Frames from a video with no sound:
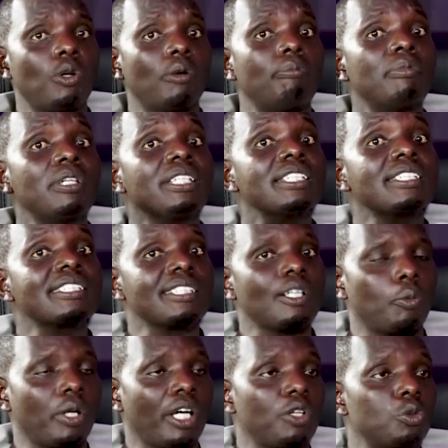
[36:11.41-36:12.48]
minister
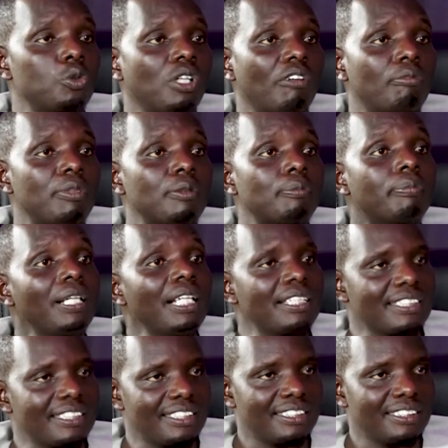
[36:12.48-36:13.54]
where you have been
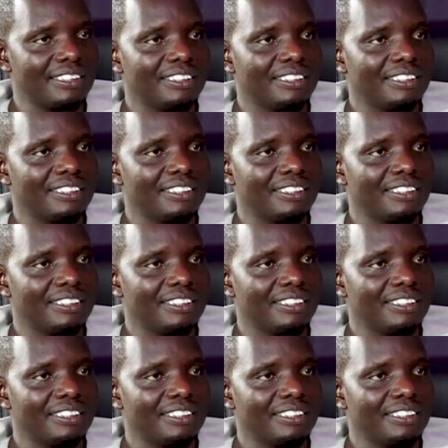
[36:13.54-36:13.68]
blessed?